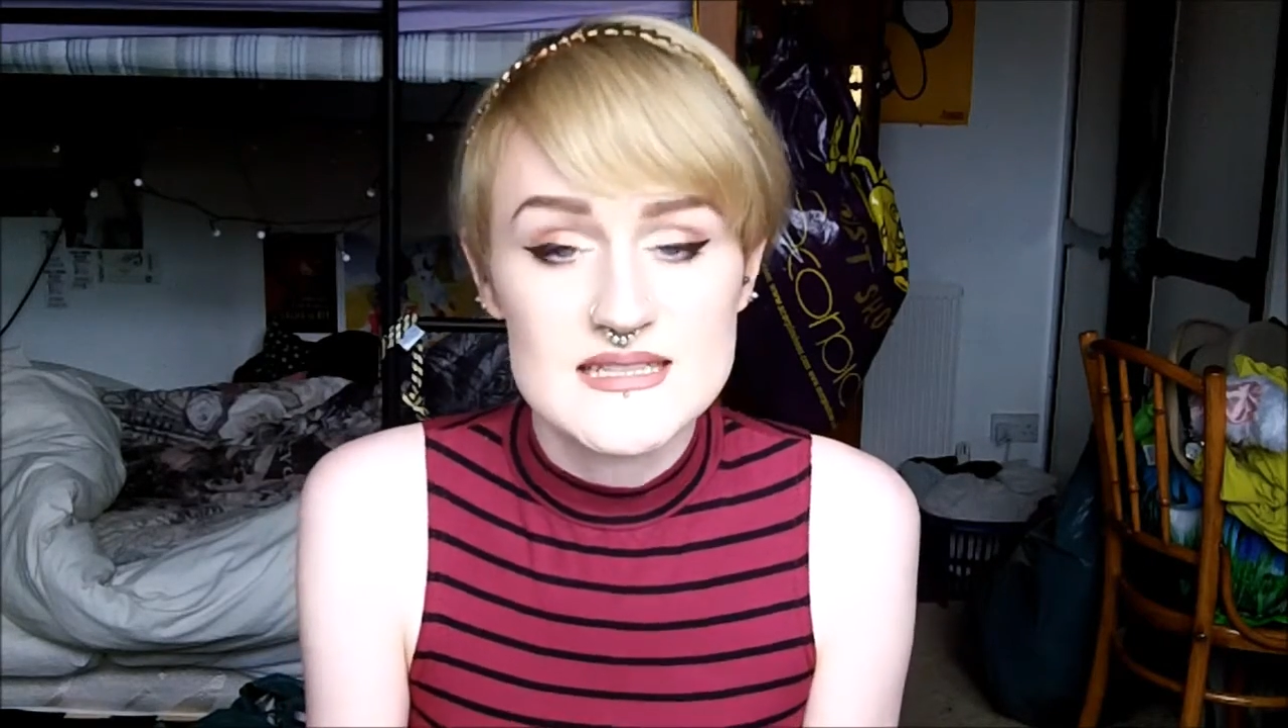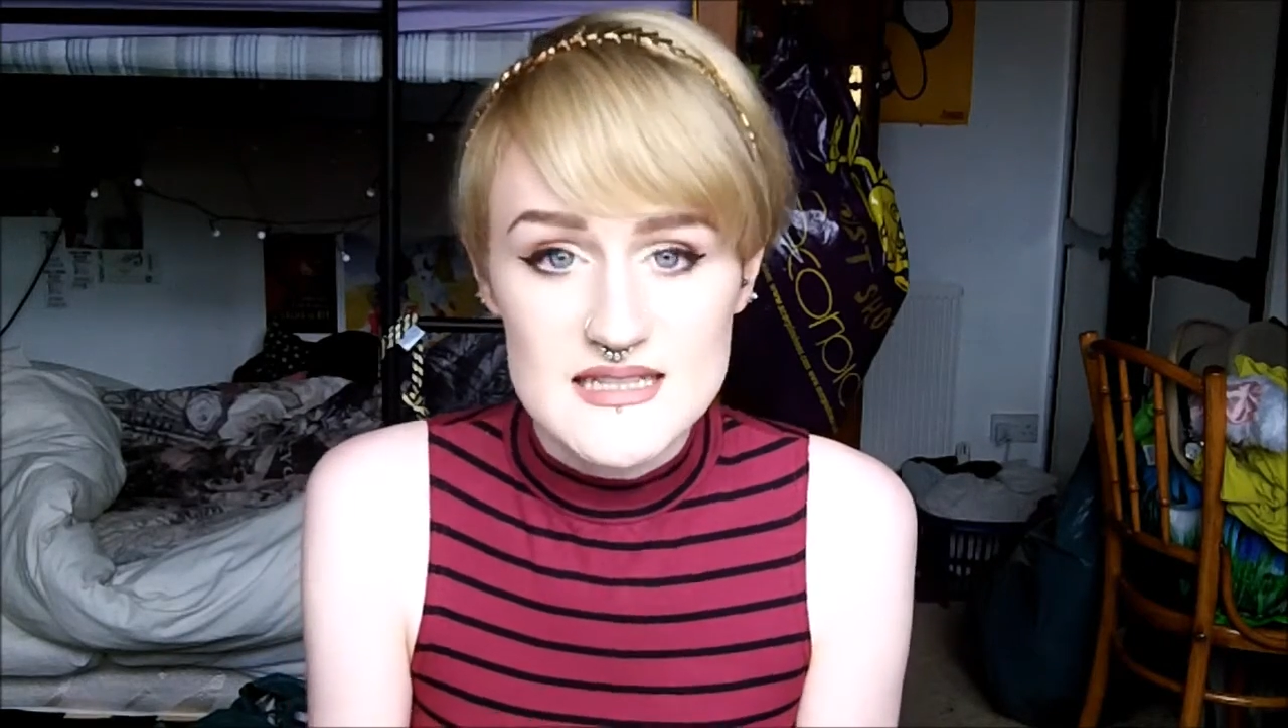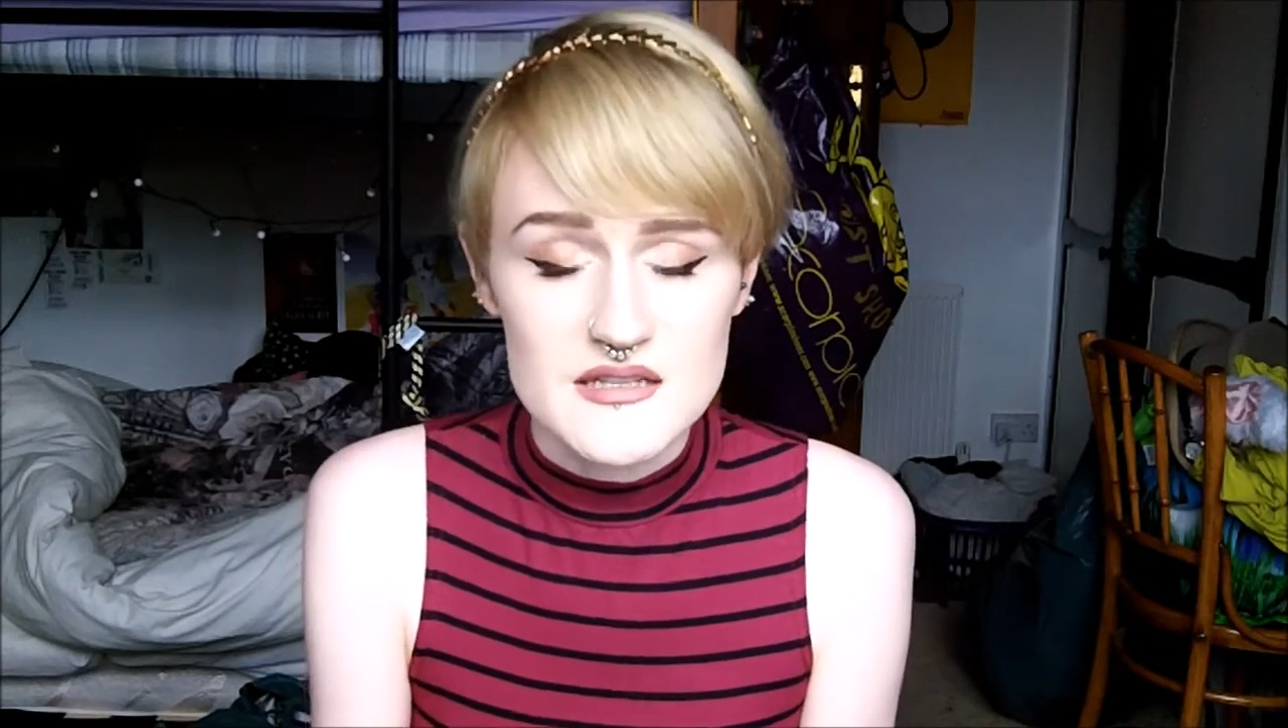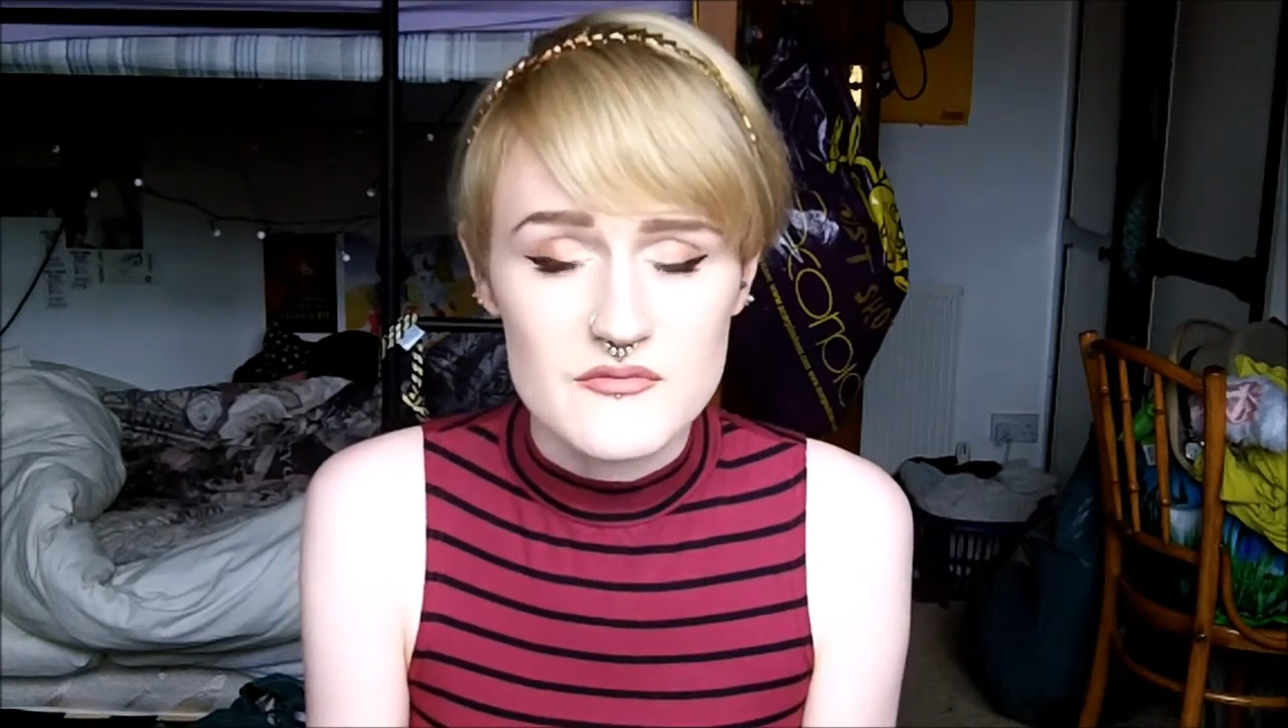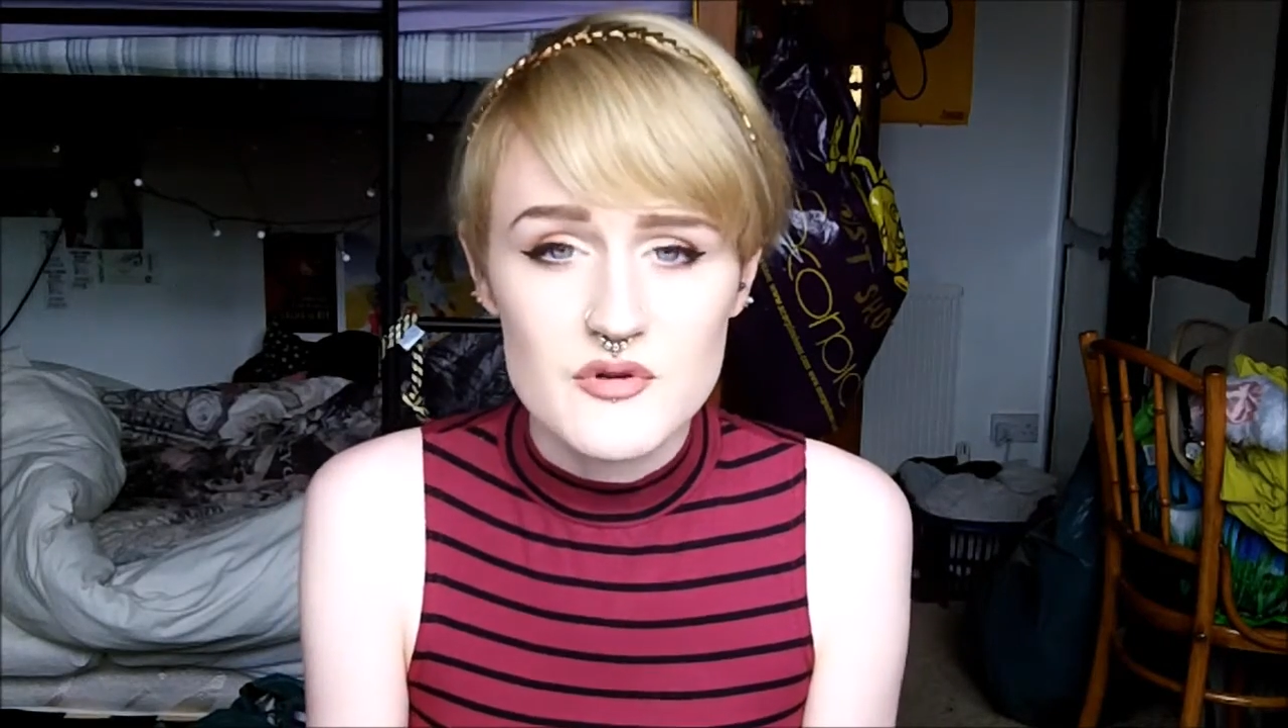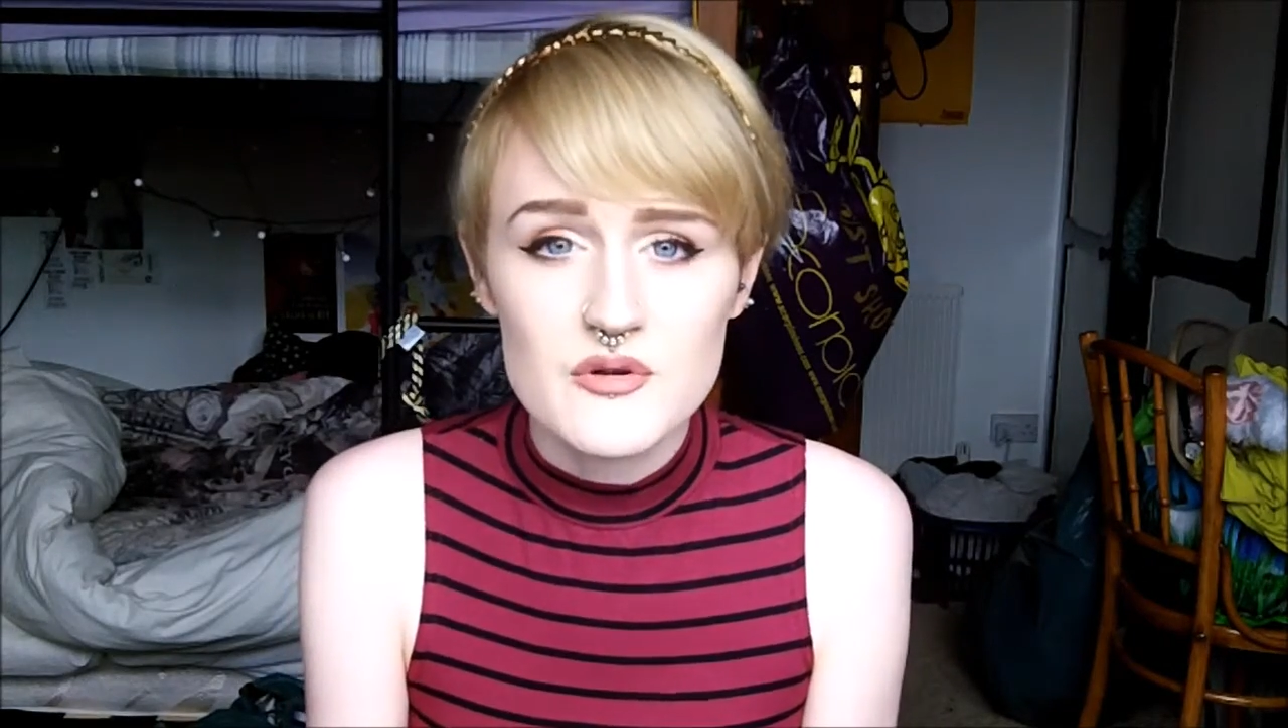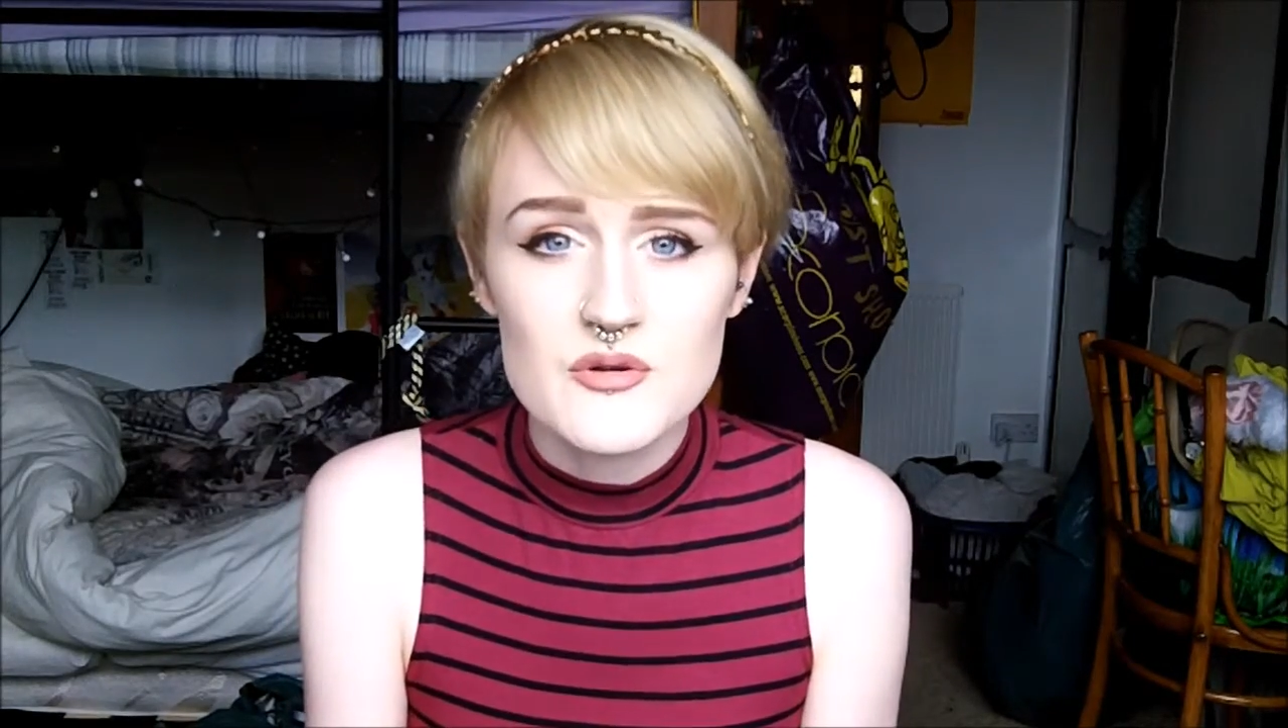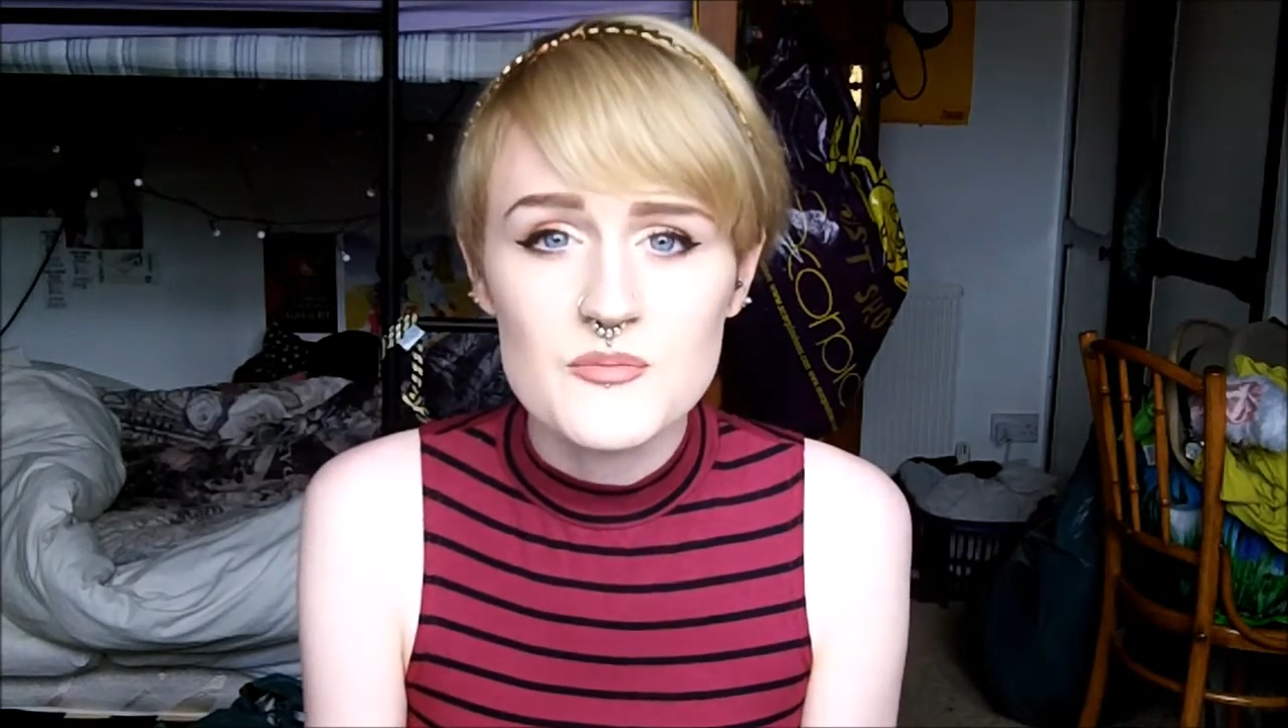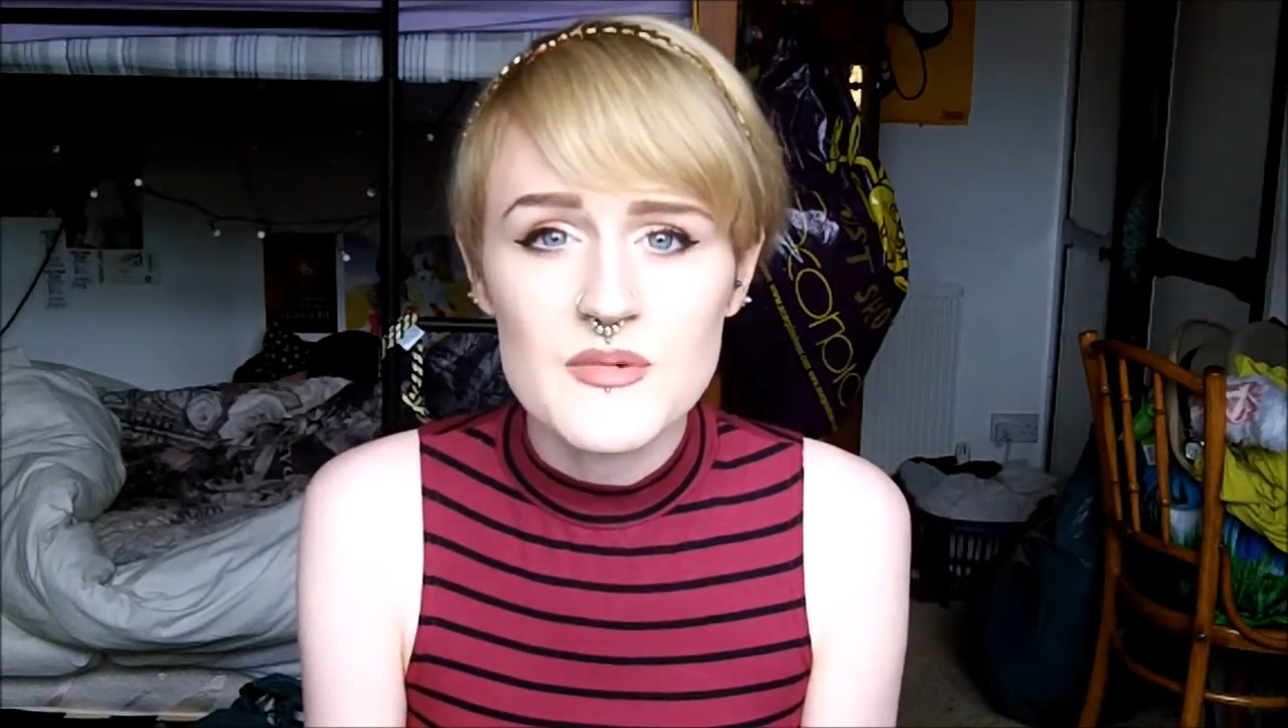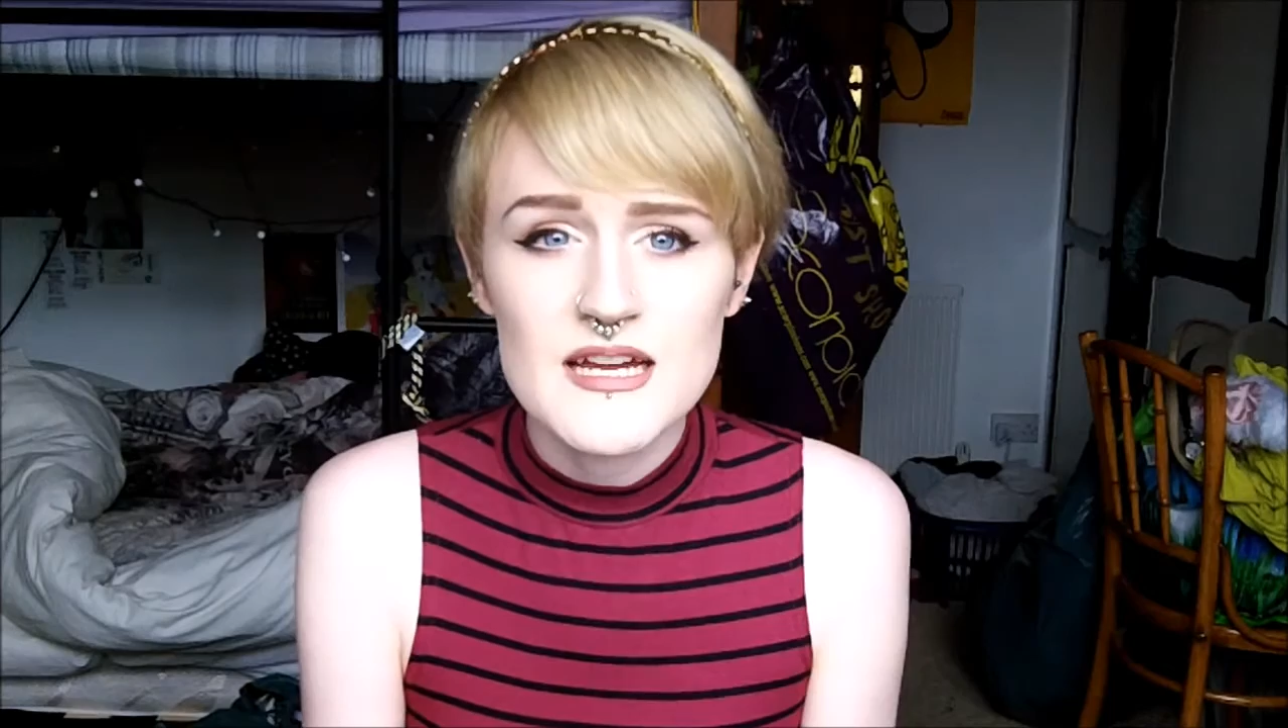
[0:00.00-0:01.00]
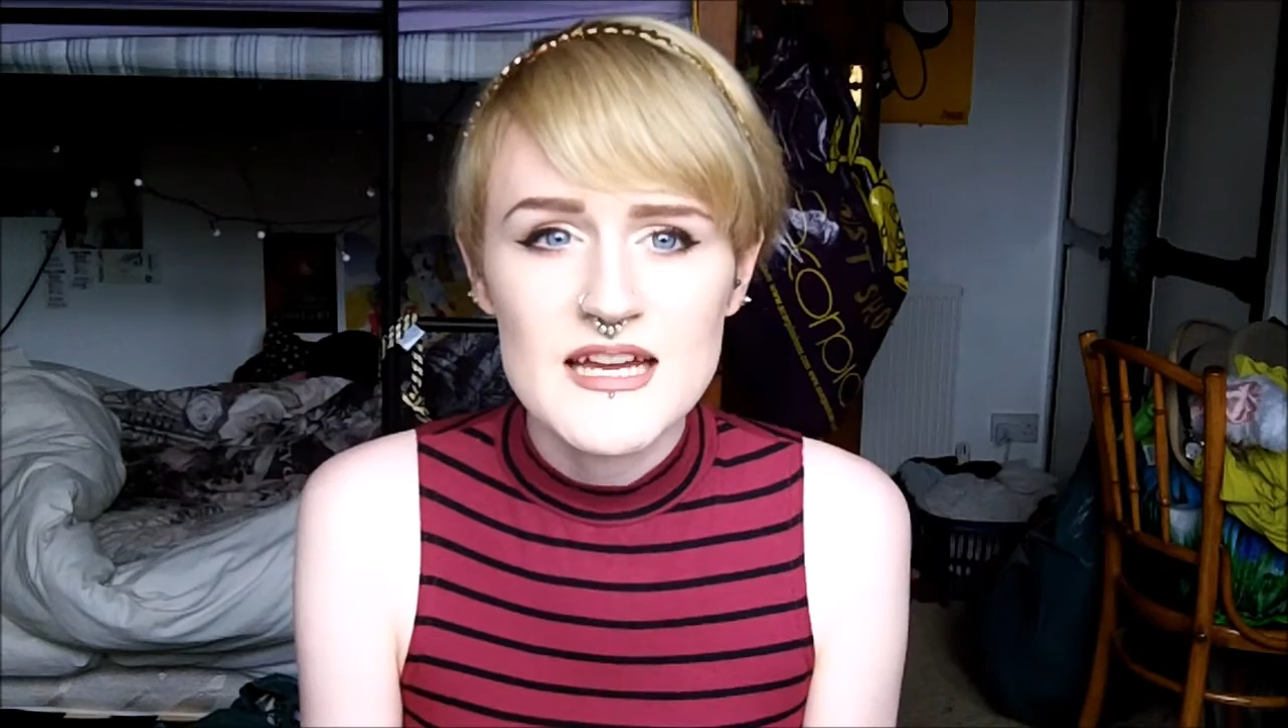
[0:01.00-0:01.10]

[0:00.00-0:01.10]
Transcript: in your room,